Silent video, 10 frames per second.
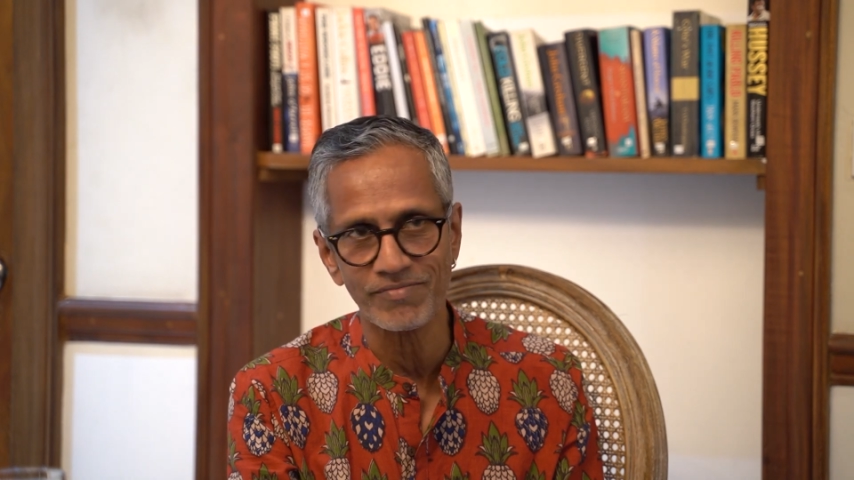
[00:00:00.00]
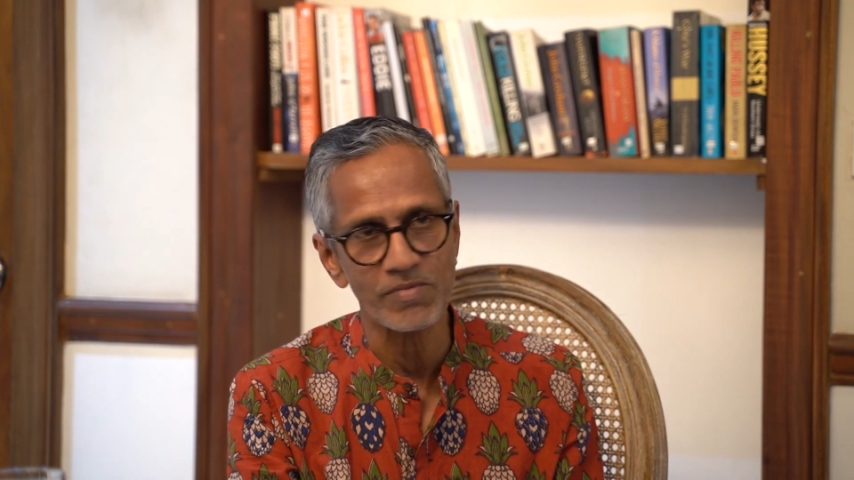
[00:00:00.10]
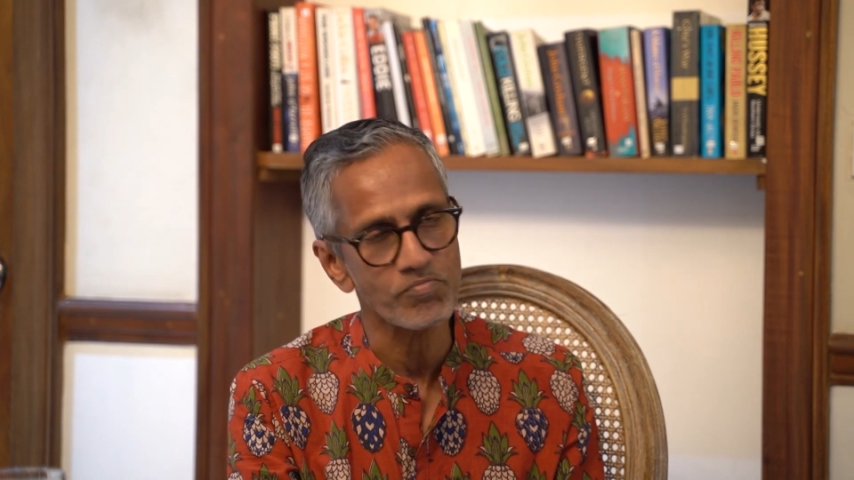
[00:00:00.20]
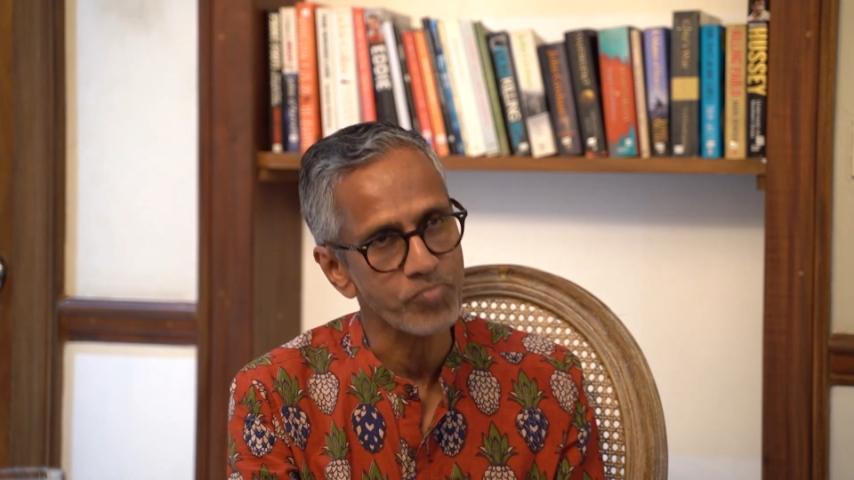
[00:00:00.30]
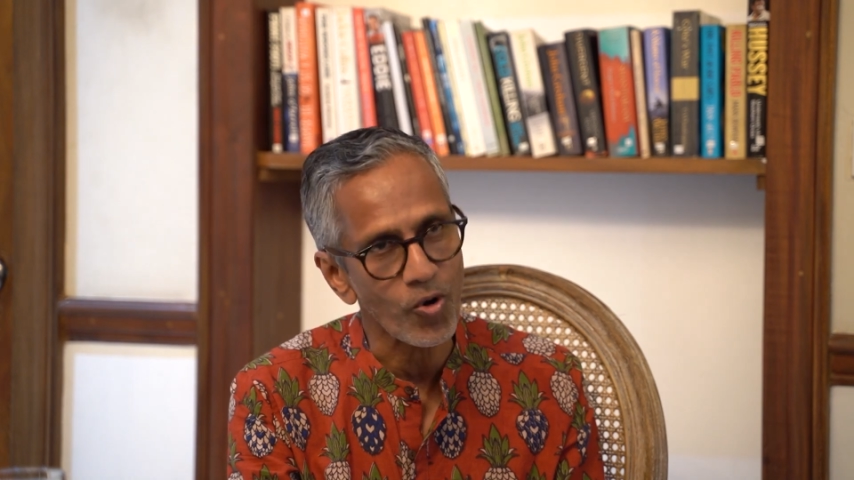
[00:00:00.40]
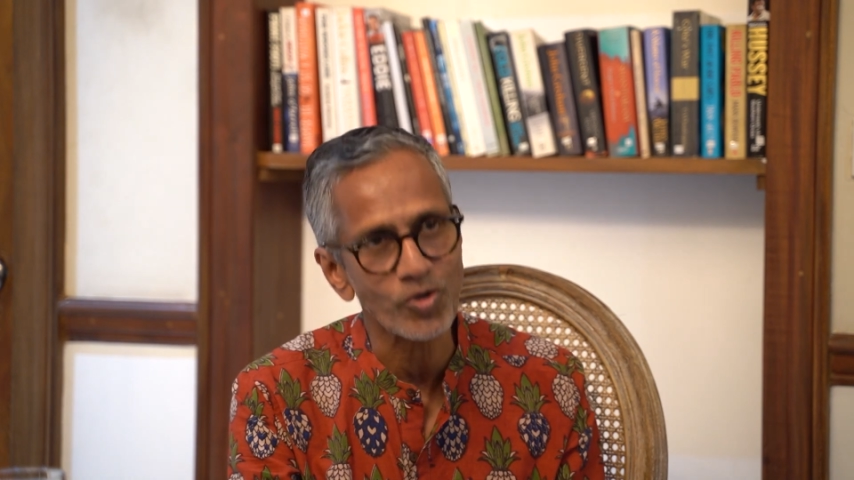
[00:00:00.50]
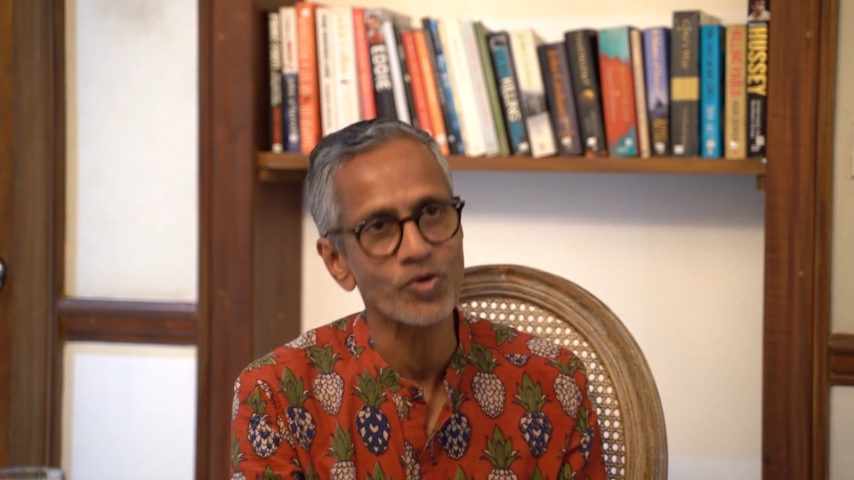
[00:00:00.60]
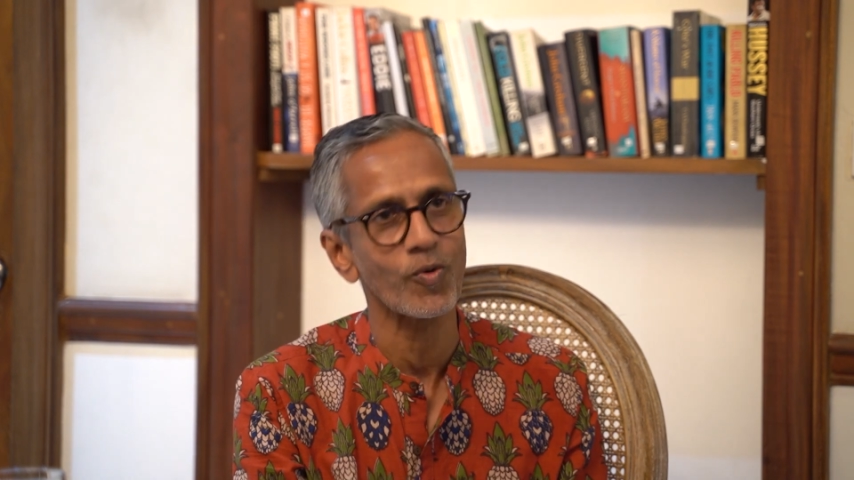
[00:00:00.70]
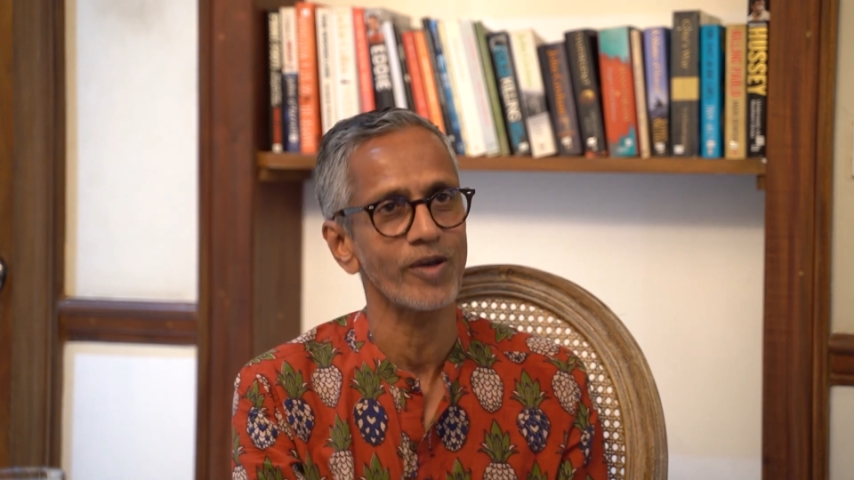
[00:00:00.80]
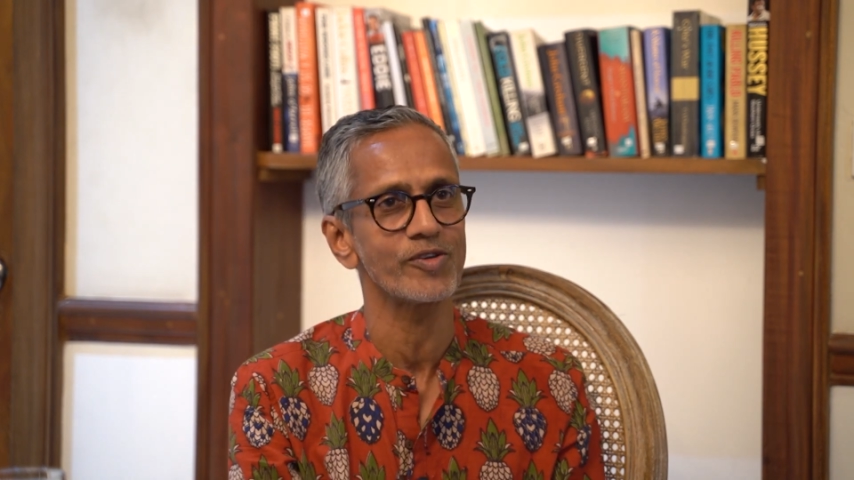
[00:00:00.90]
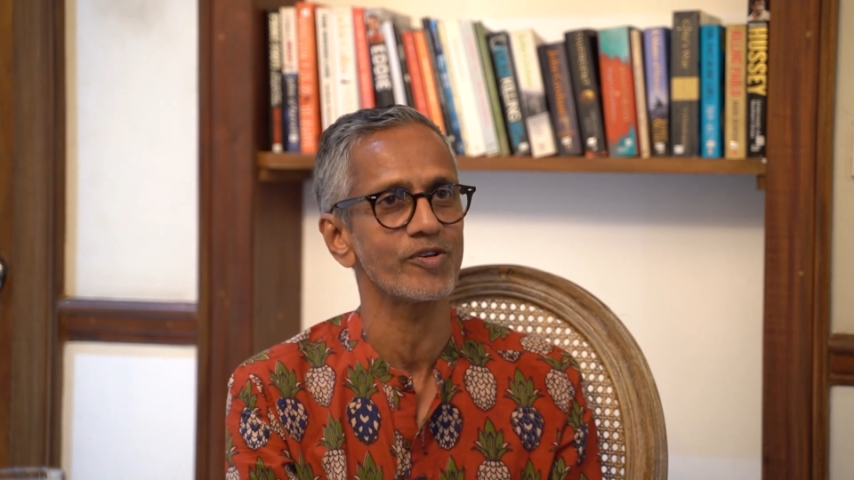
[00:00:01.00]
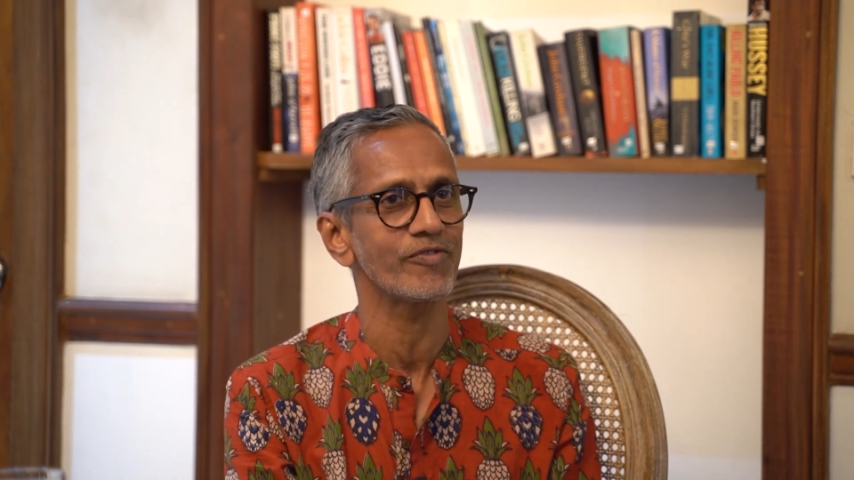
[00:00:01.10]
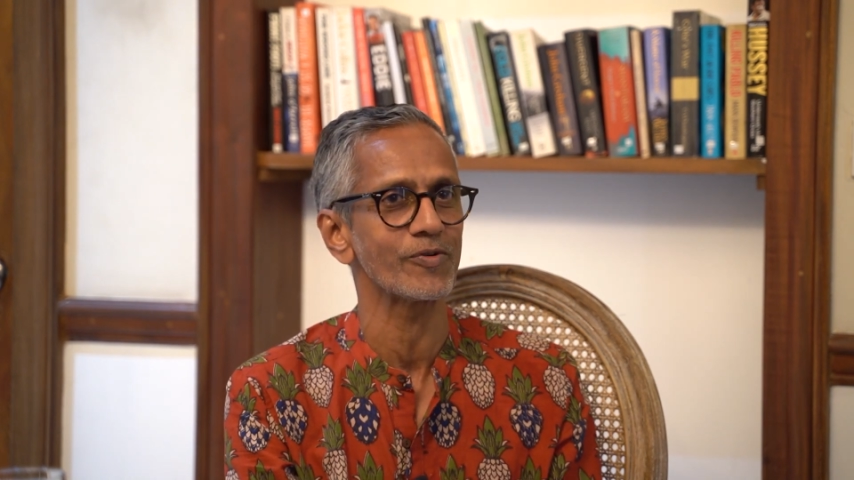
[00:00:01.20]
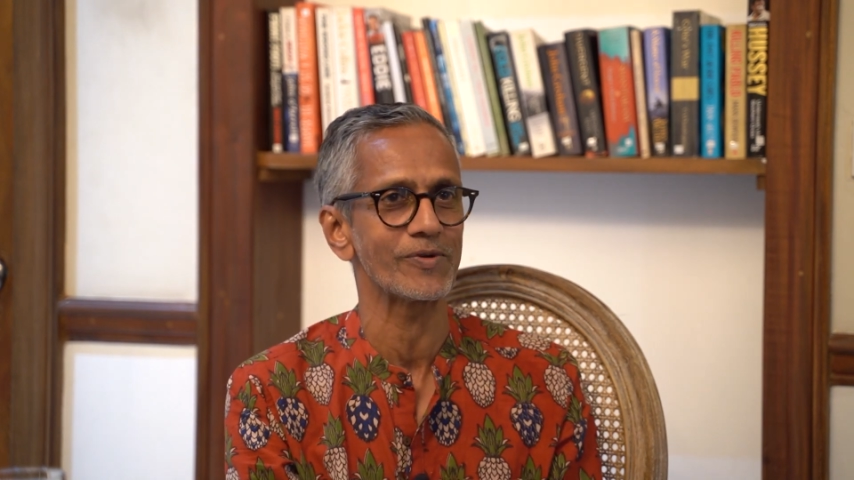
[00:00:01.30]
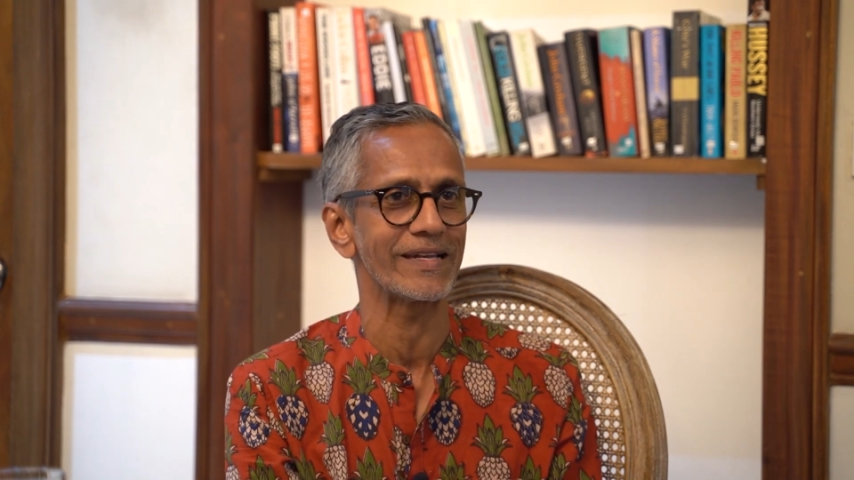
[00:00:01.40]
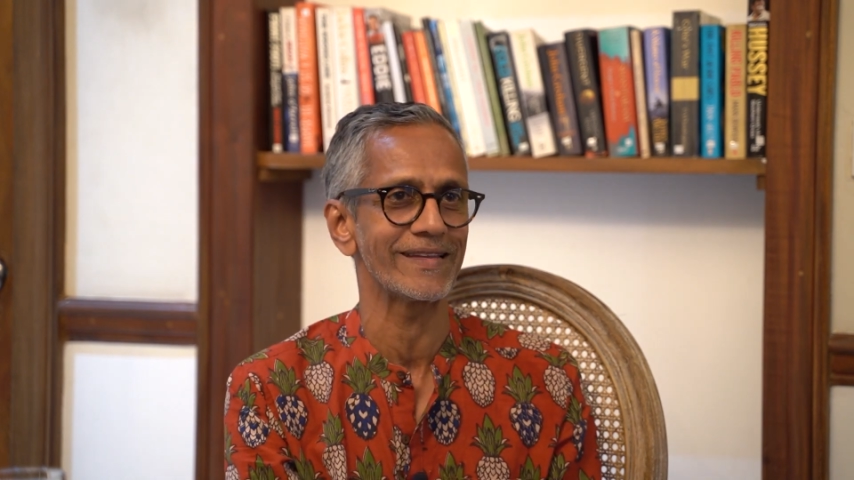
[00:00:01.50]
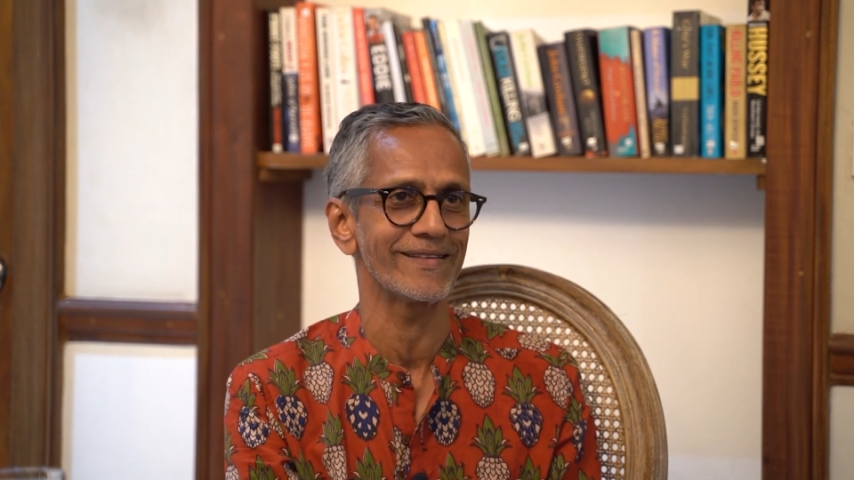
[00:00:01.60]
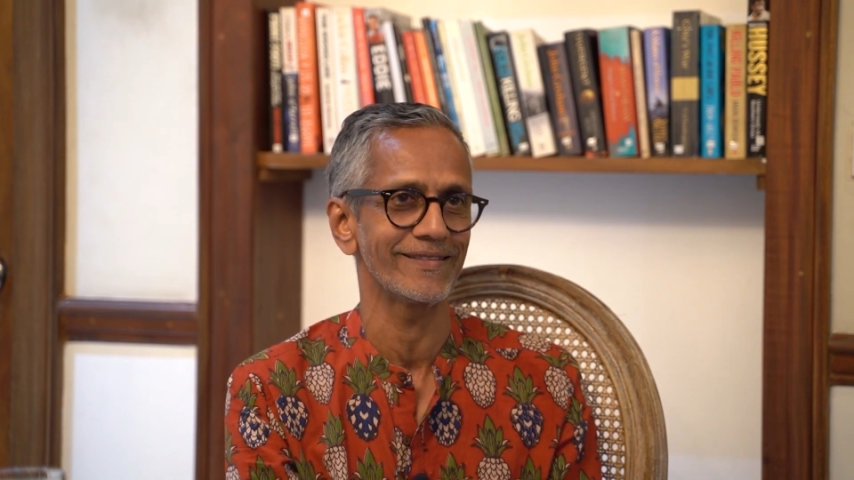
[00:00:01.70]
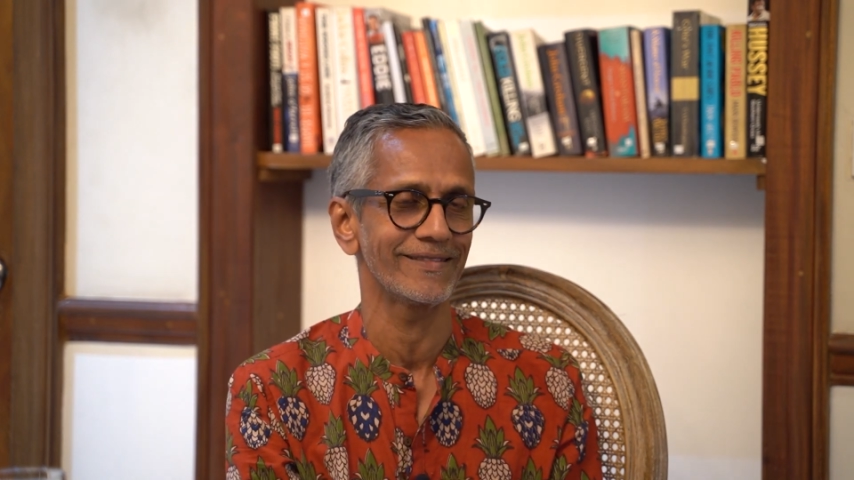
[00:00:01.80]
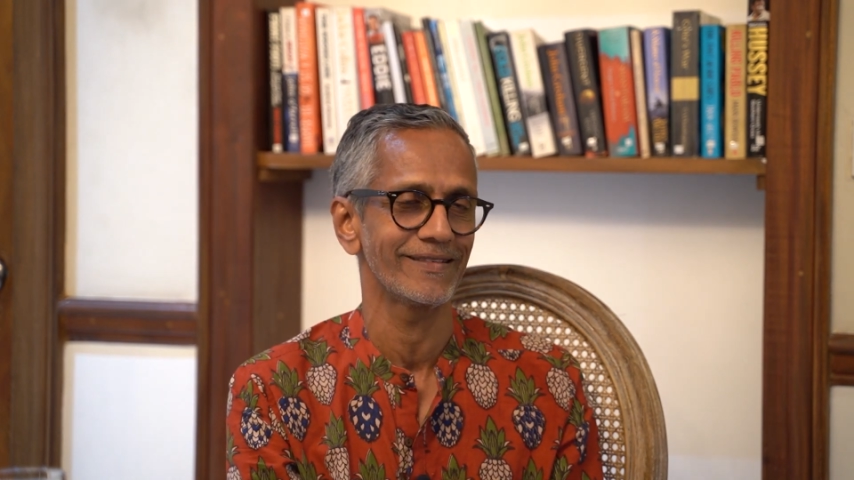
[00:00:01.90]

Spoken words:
important quality of a good leader.